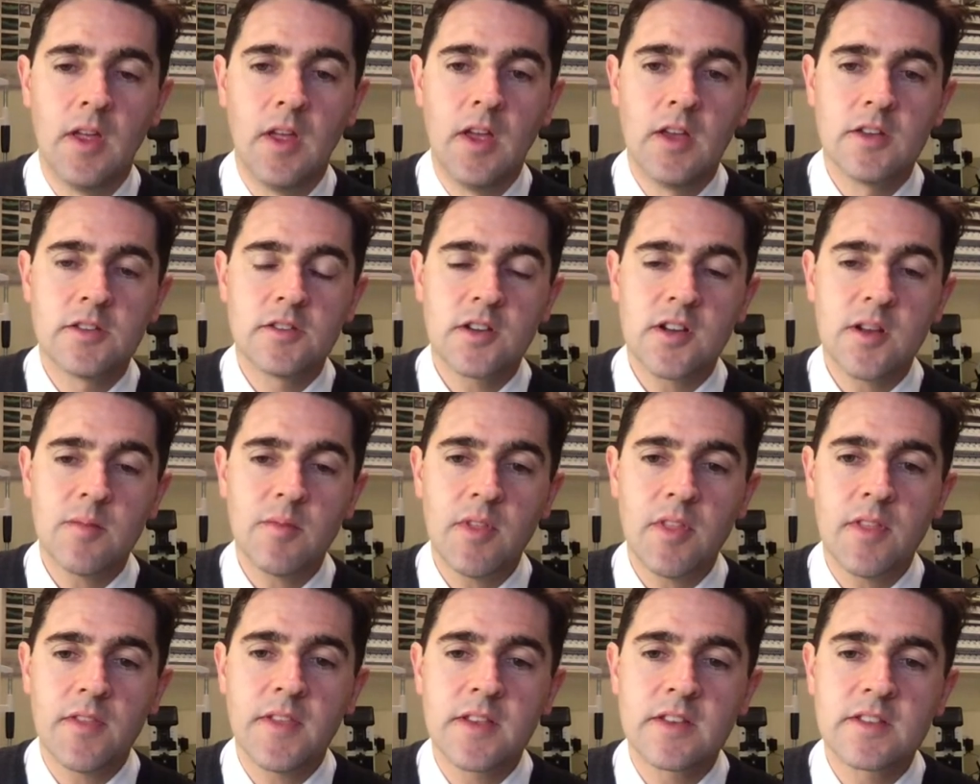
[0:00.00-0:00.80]
So a couple
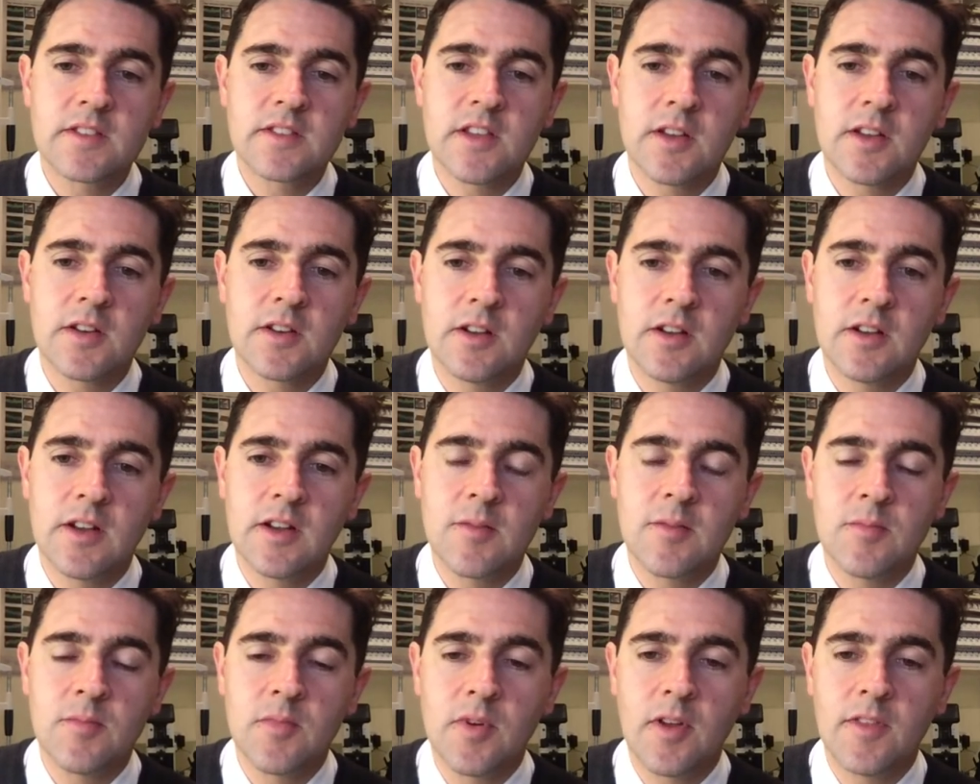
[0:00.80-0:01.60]
of other things that
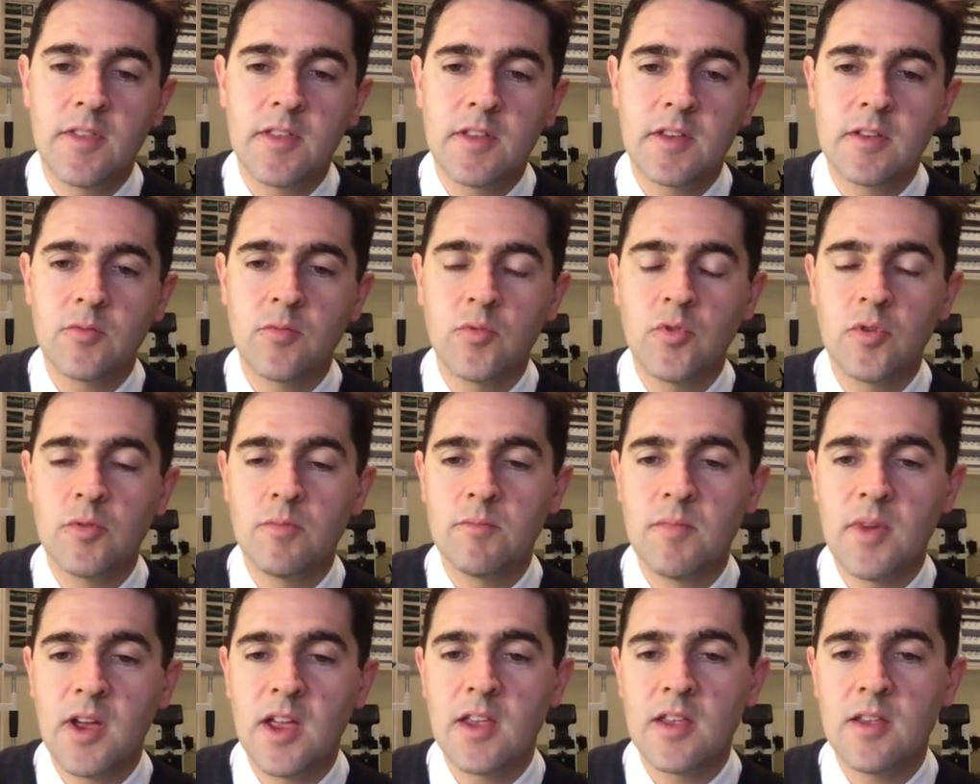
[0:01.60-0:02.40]
I think
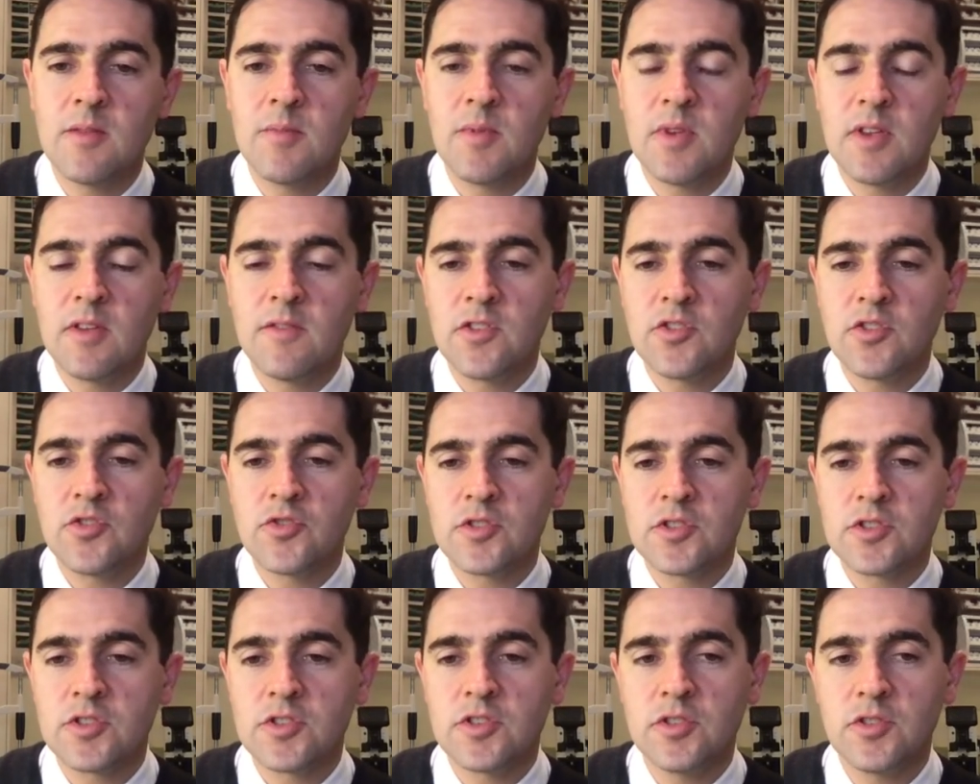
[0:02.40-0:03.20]
may be of
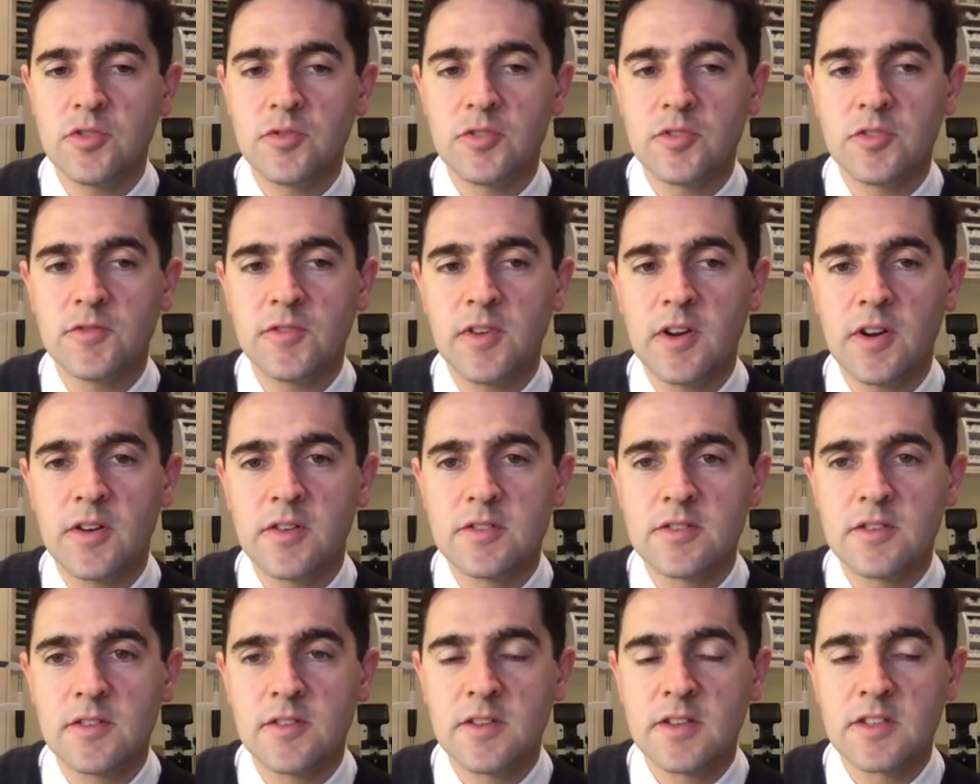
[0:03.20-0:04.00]
interest to you as far
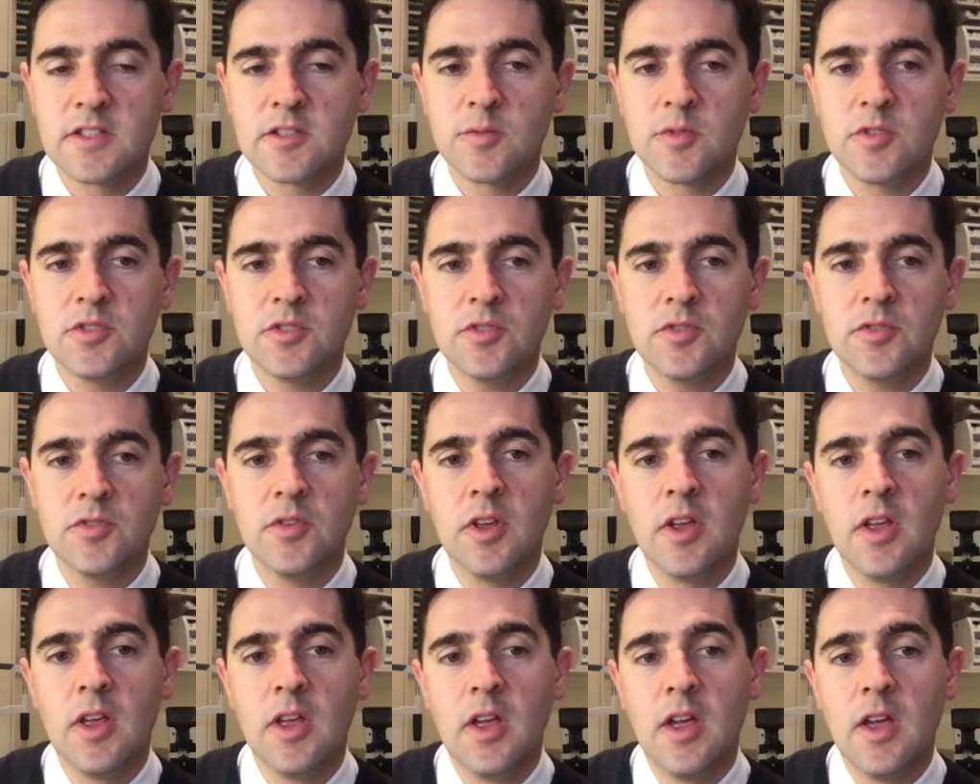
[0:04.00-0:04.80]
as the things that we do.
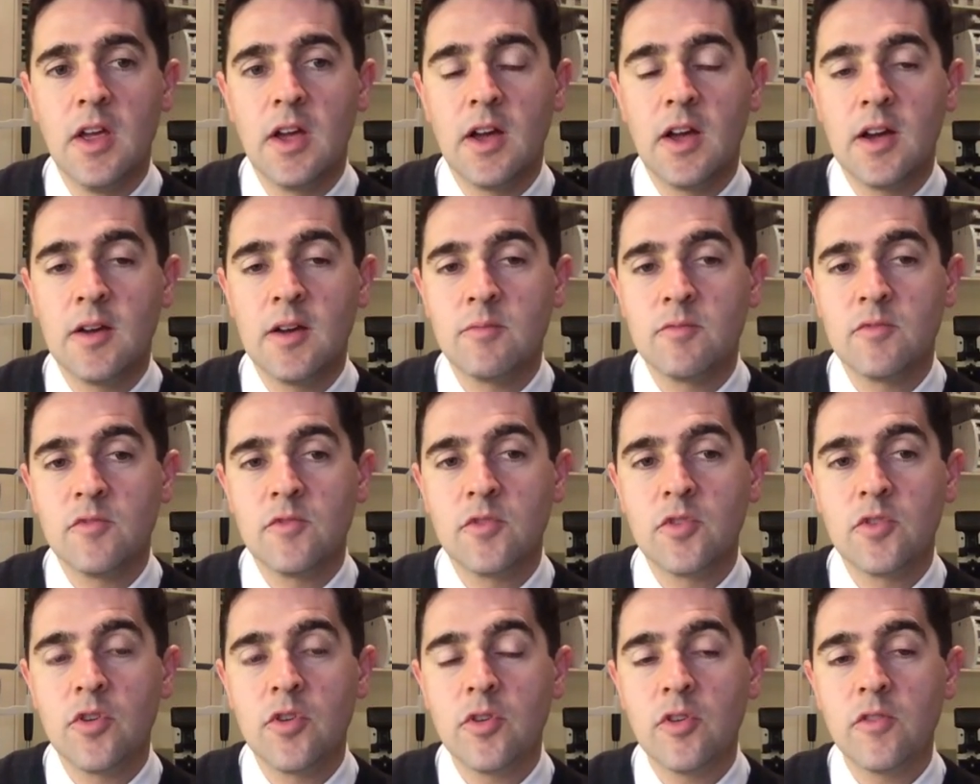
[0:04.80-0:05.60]

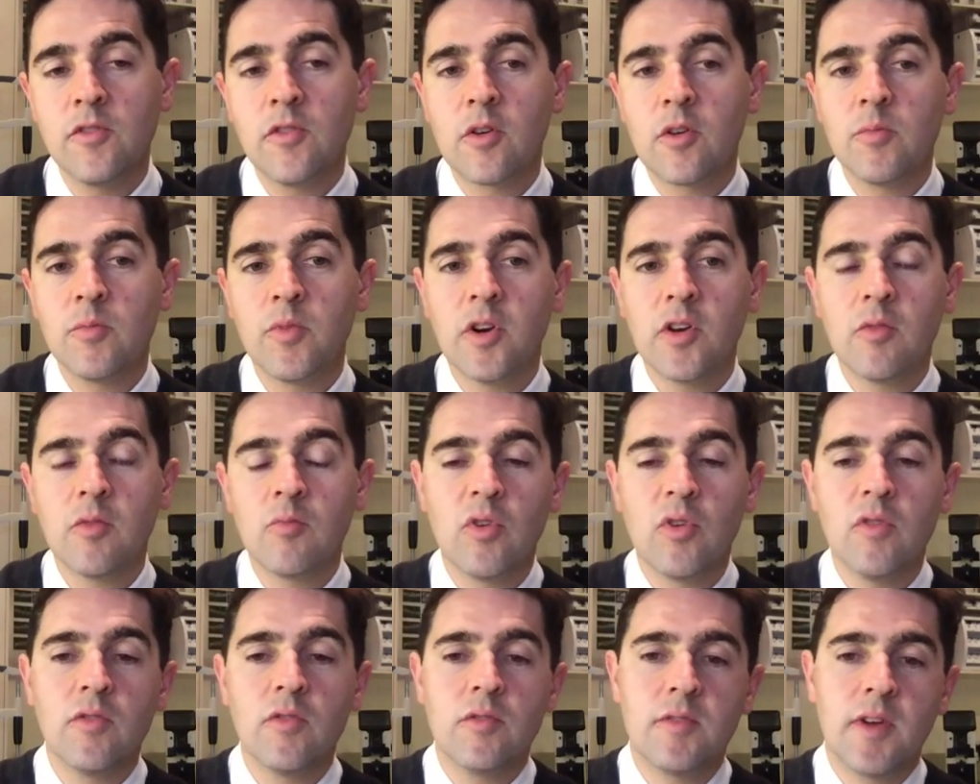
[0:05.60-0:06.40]
Corneal foreign body
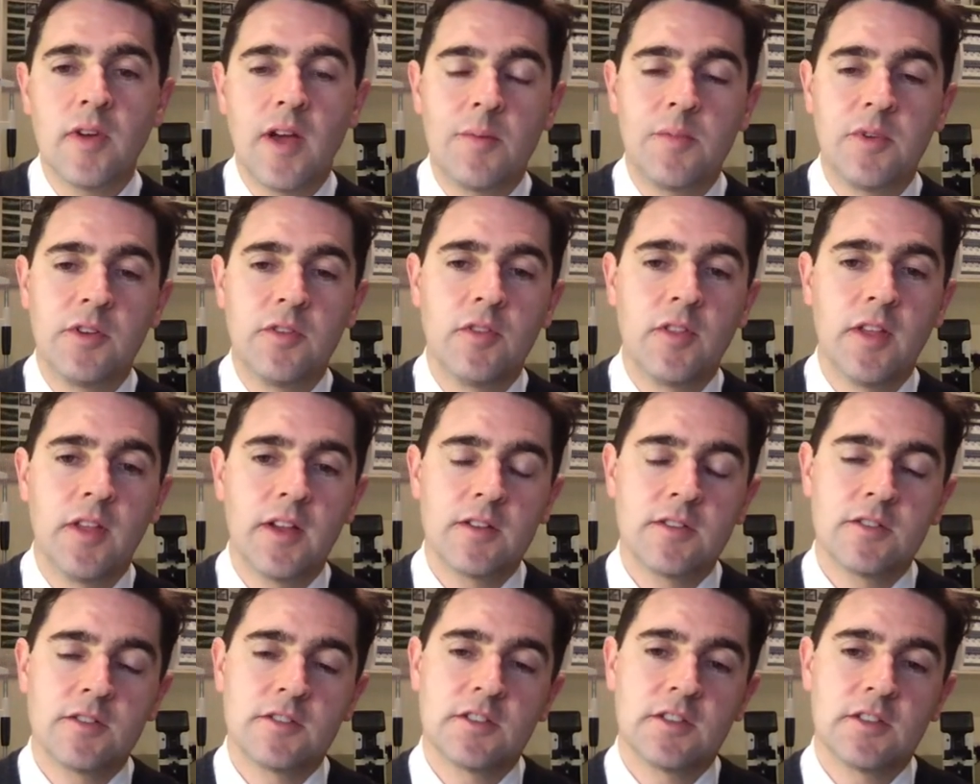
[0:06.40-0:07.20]
removal, happy to do
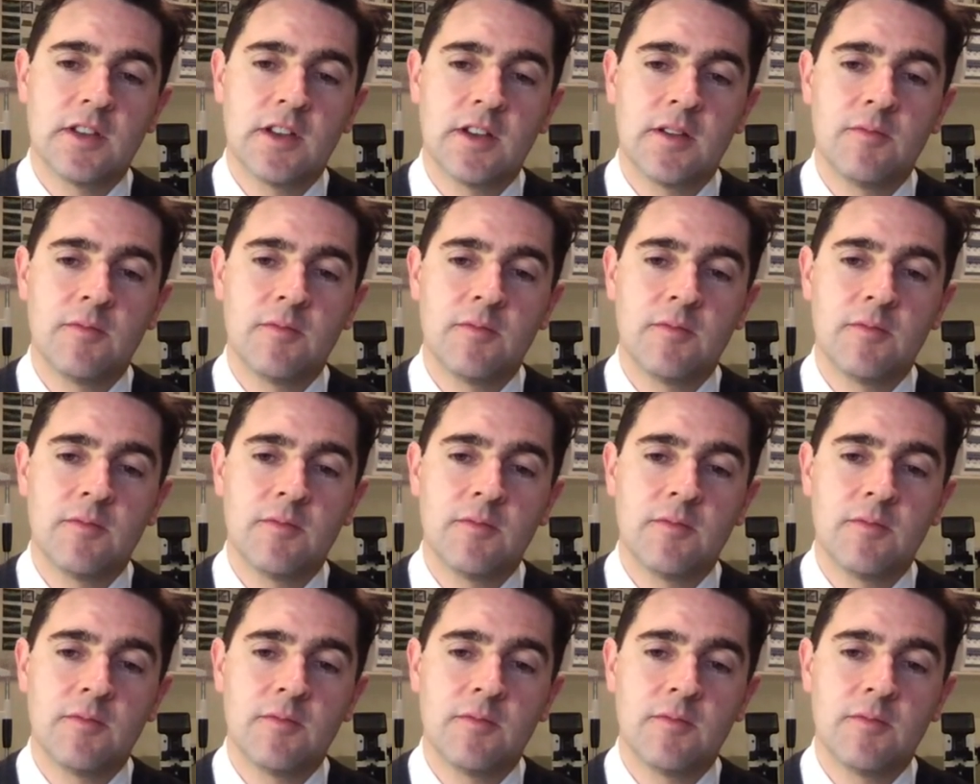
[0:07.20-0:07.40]
that.